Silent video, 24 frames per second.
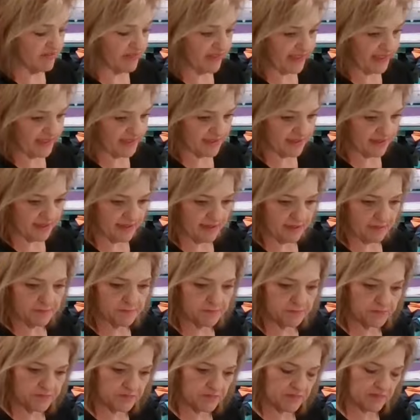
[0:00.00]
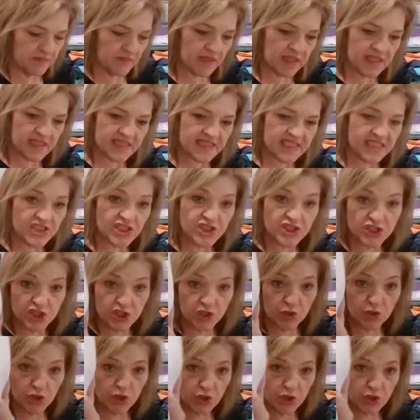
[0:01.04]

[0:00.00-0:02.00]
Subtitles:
face up because it's two